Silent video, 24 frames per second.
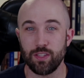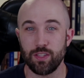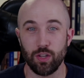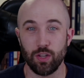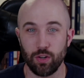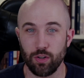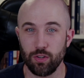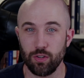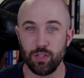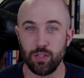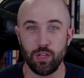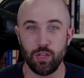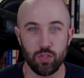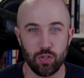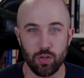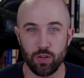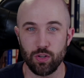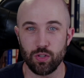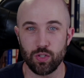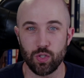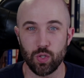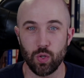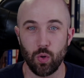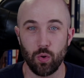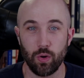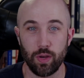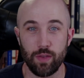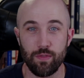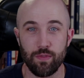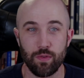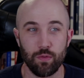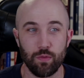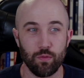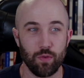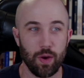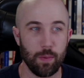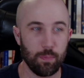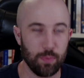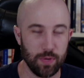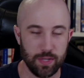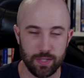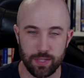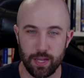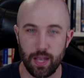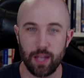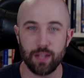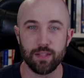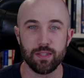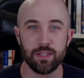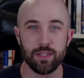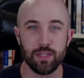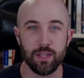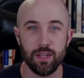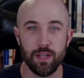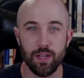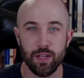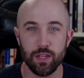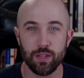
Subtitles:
the early church or even represents